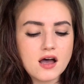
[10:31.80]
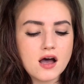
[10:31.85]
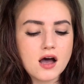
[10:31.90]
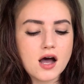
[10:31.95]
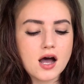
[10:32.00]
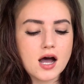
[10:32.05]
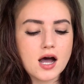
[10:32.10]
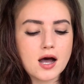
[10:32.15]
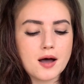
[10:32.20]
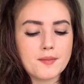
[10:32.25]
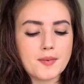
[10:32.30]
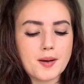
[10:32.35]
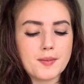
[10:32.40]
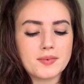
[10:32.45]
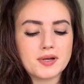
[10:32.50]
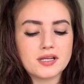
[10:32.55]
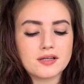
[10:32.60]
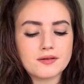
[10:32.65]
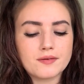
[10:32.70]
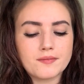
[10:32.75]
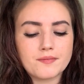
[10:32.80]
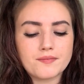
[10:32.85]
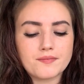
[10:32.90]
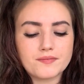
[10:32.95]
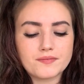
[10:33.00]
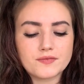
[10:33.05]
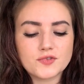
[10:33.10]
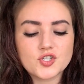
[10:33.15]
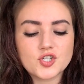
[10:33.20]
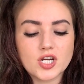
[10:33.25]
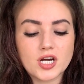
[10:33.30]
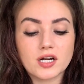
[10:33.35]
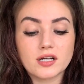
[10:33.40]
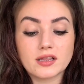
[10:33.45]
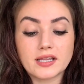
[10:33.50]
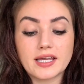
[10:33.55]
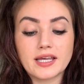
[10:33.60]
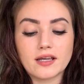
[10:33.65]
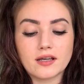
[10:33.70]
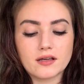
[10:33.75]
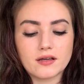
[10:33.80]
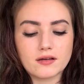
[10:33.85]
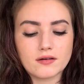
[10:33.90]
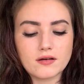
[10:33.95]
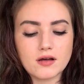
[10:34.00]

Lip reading: I'm gonna share a link.